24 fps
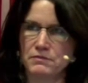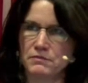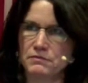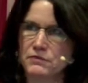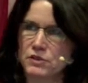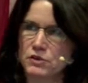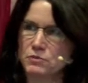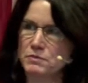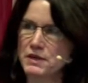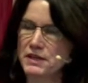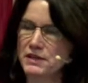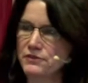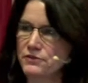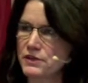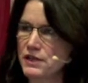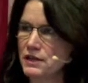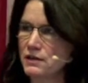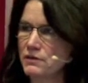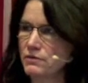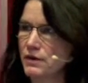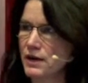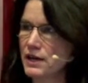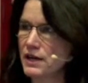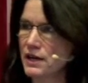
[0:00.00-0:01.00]
you may
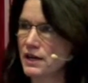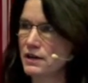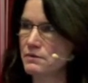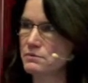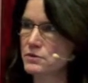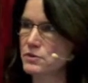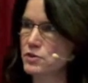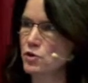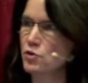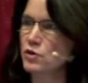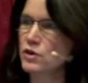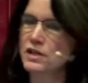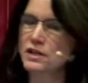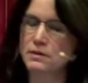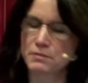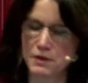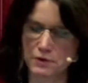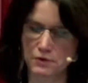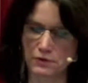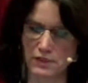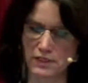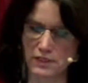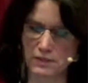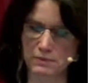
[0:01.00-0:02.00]
think why I'm talking
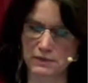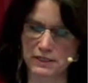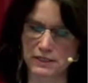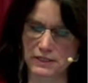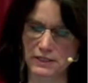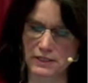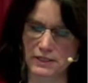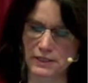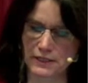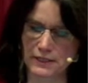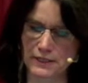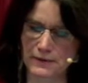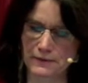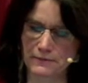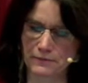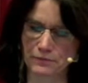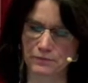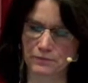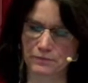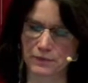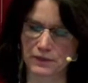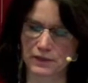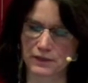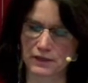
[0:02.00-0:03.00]
about this, but
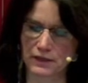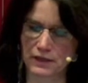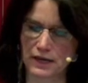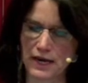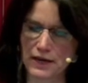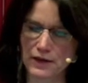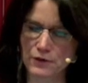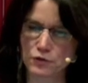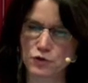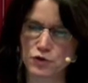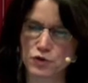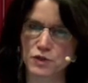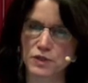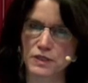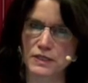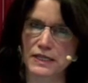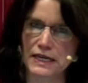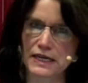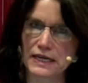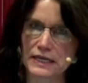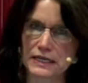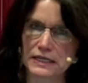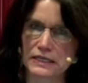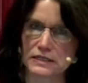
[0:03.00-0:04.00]
the language
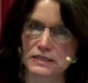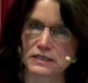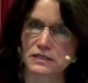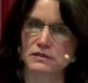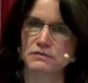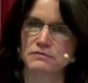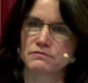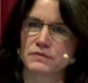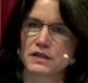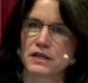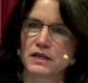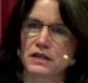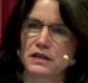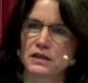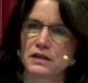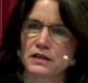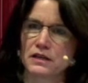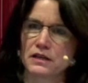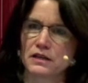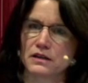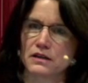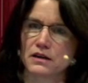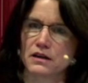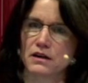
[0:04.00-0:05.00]
skills
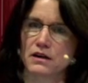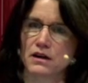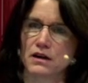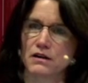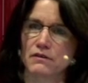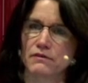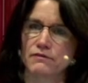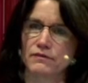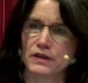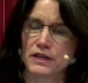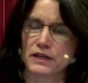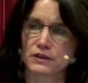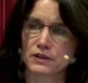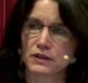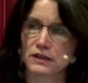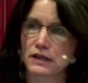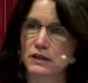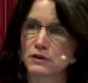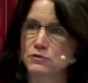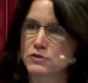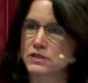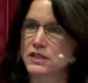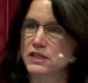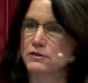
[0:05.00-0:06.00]
are very
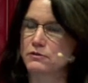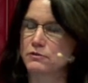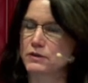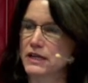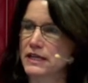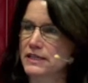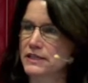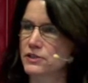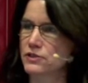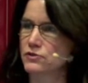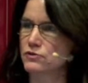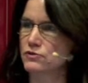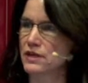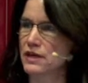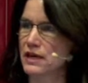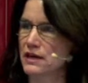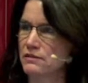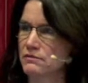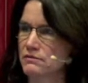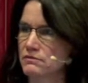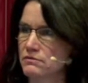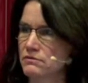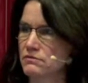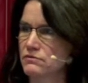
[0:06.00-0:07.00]
closely related to
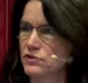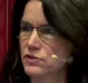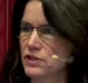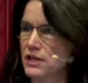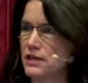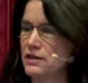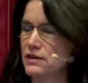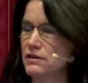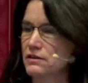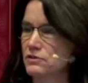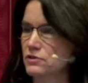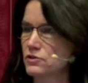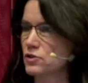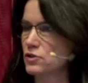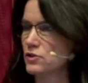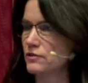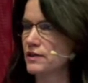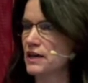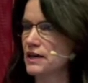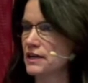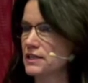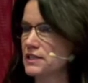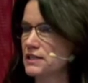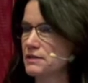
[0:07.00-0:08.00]
the general sort of
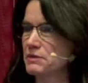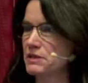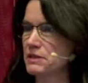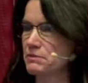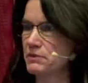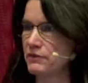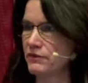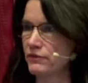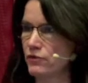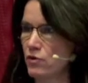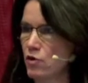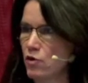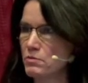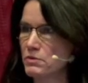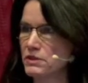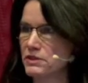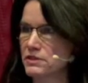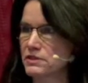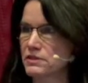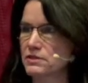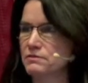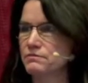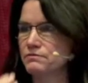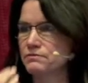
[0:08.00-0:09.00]
academic
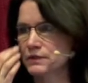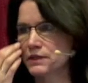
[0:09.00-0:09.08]
performance